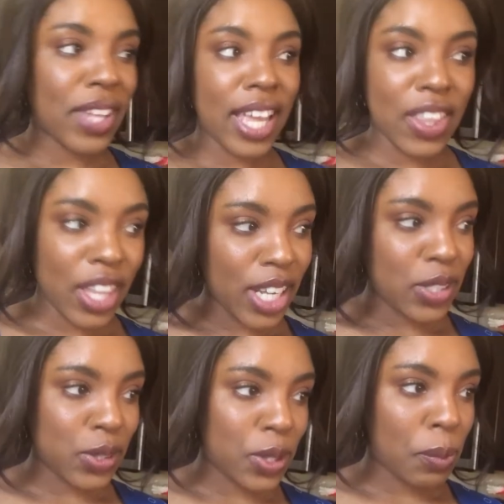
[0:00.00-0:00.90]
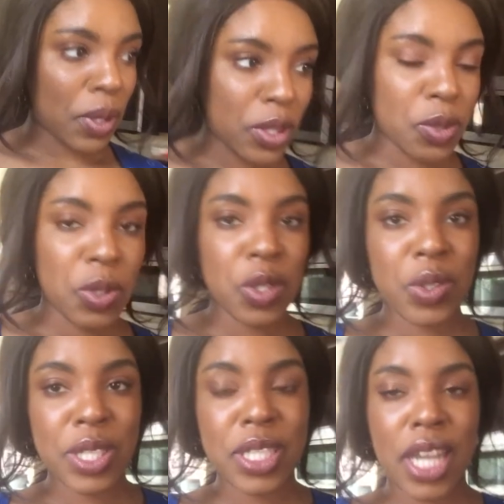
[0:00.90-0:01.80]
And then I told you about the sweet
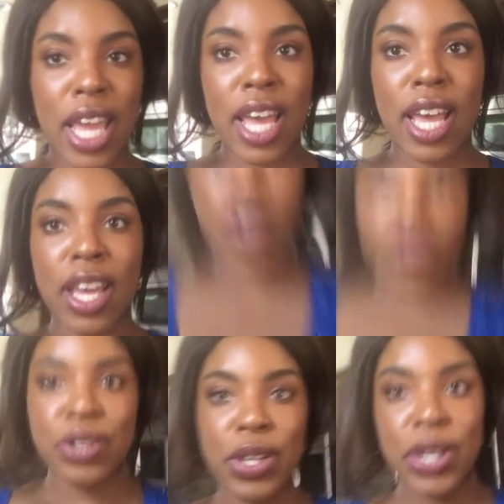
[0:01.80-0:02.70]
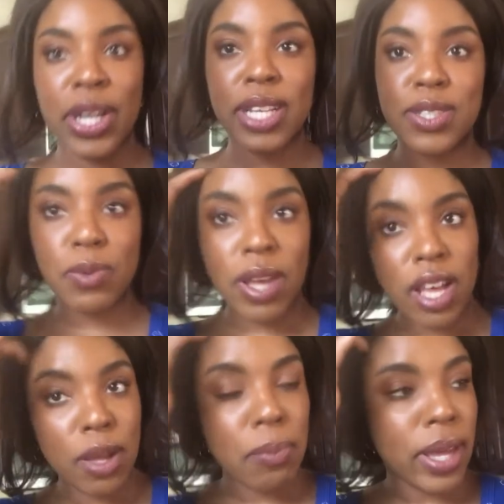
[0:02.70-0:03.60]
treats that I had earlier as
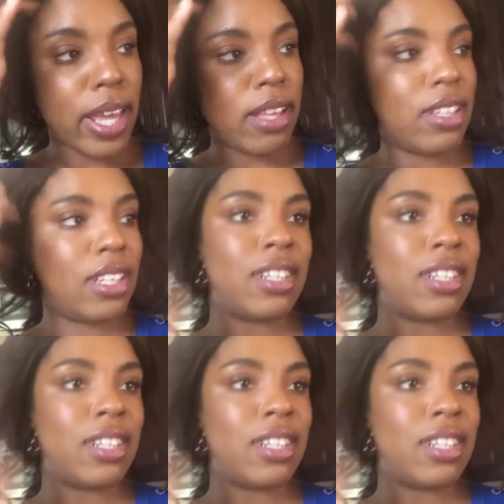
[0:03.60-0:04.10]
well, but